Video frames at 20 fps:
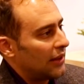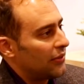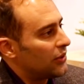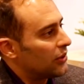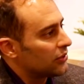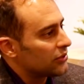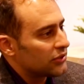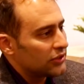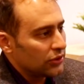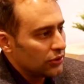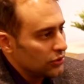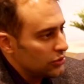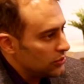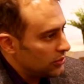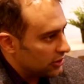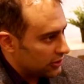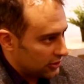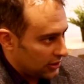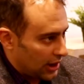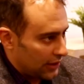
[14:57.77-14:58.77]
and there's still
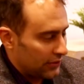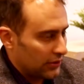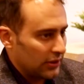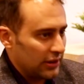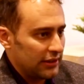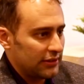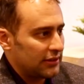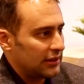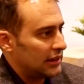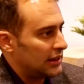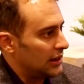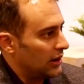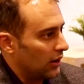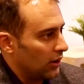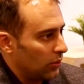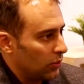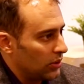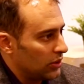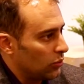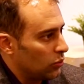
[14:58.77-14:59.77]
new discoveries
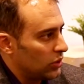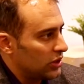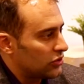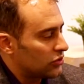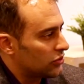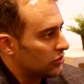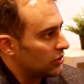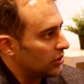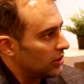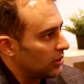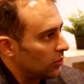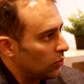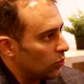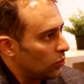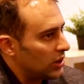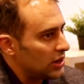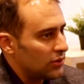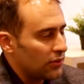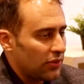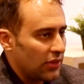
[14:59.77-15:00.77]
here, which
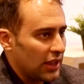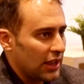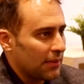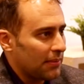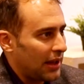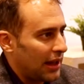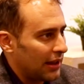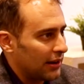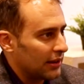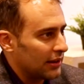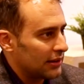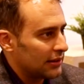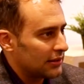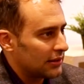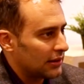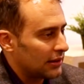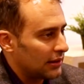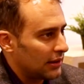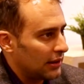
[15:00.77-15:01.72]
when you think about it,